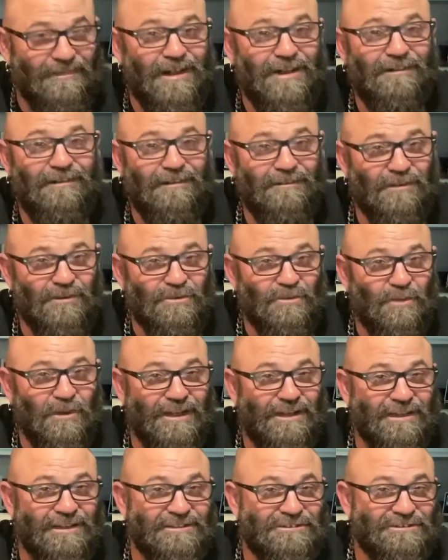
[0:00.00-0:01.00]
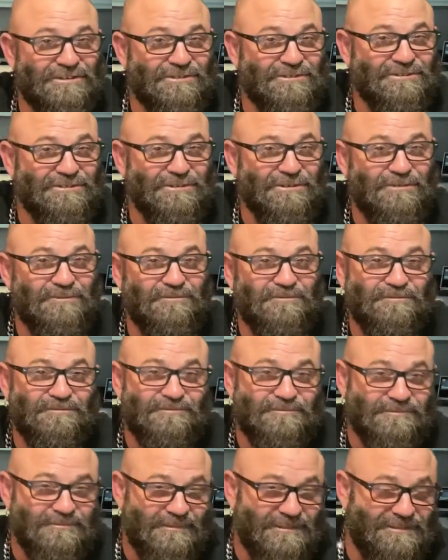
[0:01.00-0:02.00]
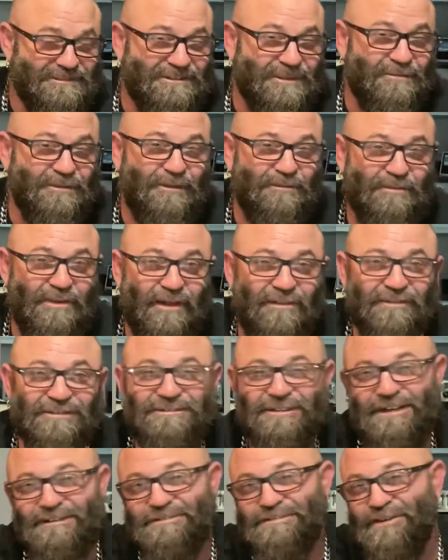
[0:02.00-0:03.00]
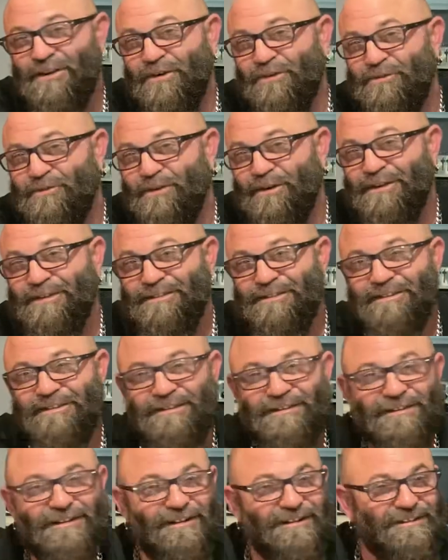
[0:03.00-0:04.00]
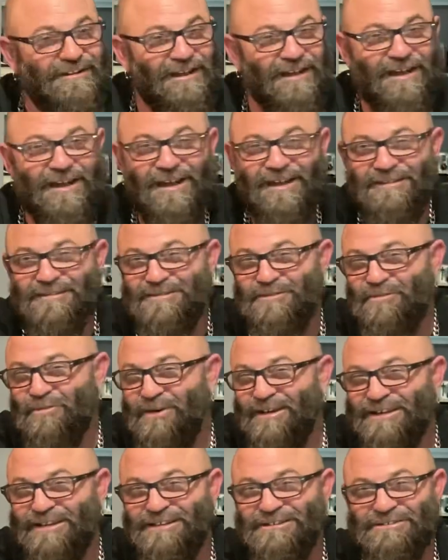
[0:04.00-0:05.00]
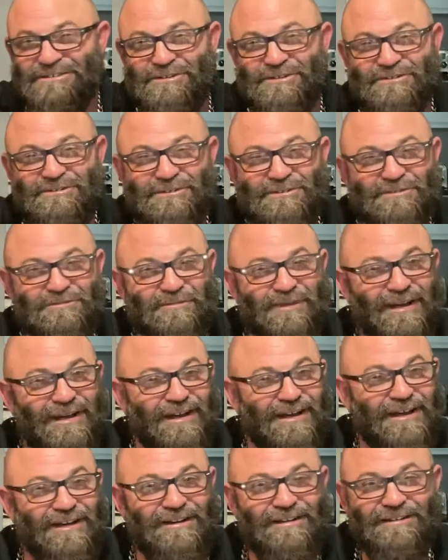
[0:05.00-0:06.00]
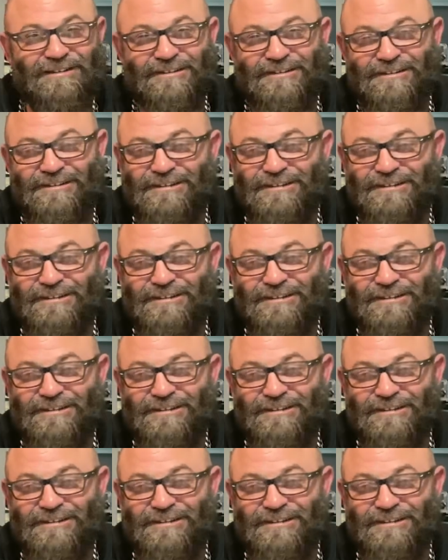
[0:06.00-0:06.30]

And then there's wicked juju. And some of the brothers I served with, they had some wicked juju, man.